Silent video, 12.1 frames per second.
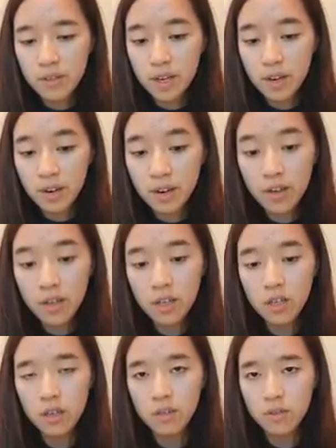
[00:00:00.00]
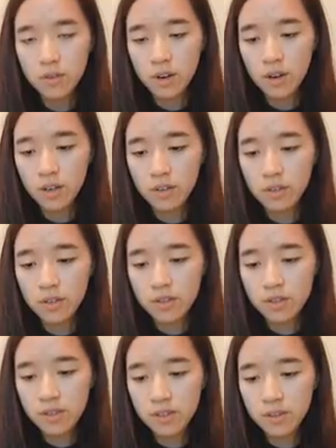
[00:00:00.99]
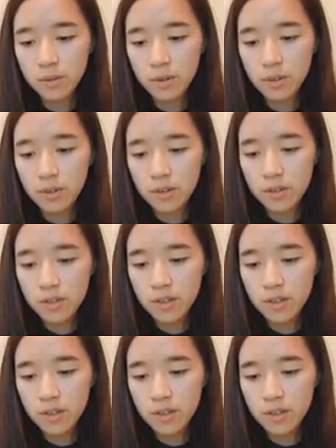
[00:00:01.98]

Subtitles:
the area of the triangle. It's 6 square units.